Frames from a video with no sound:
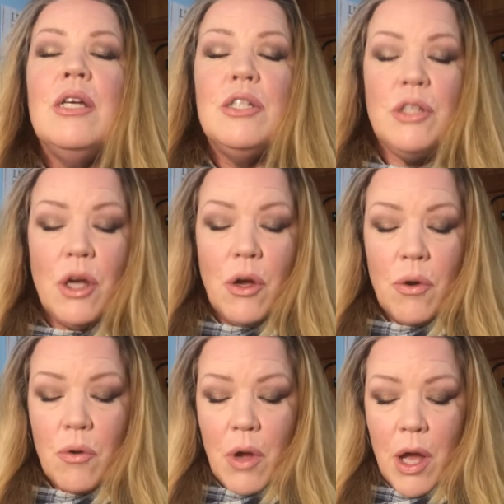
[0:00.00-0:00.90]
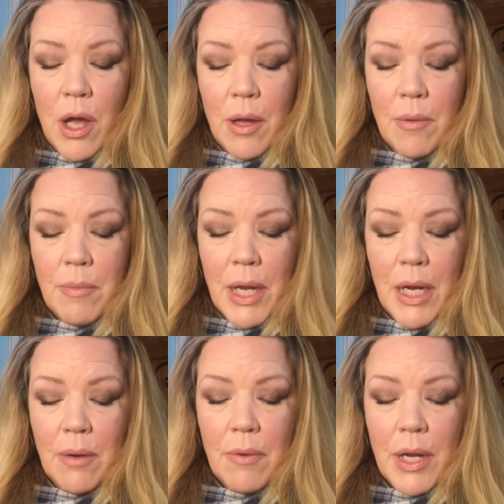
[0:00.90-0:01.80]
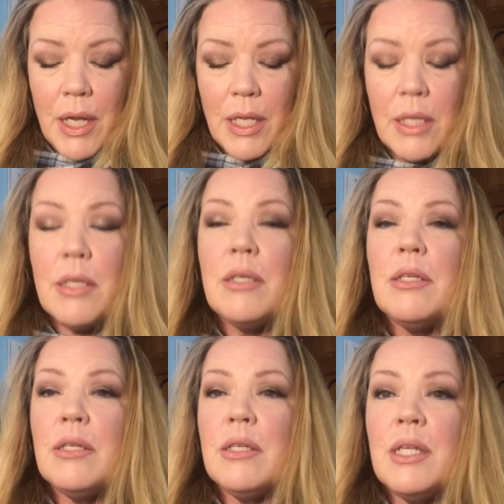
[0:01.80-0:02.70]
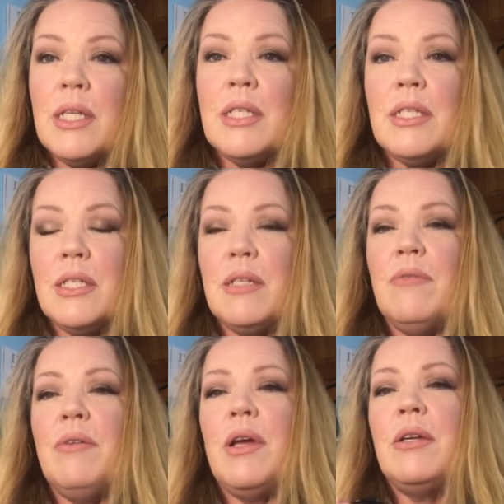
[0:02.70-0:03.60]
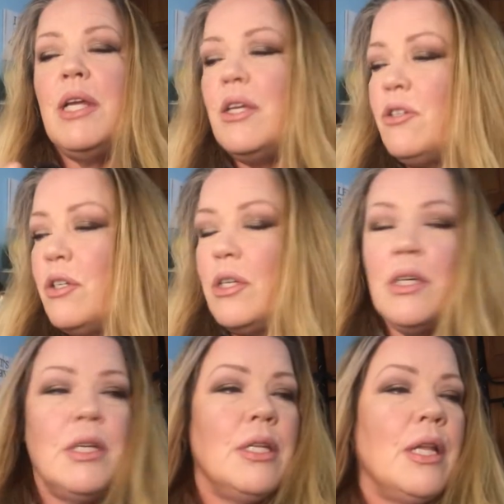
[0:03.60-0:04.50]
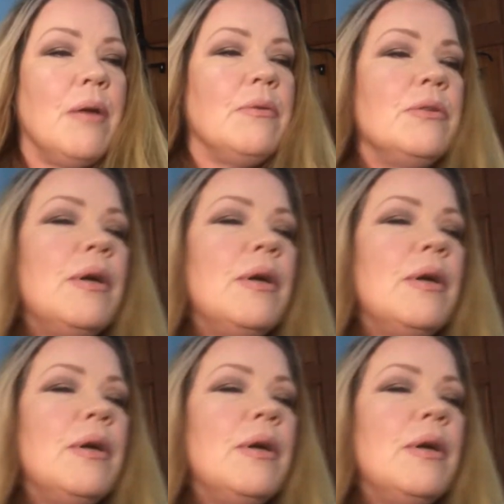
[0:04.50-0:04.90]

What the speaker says: So, anyway, this is the foundation that was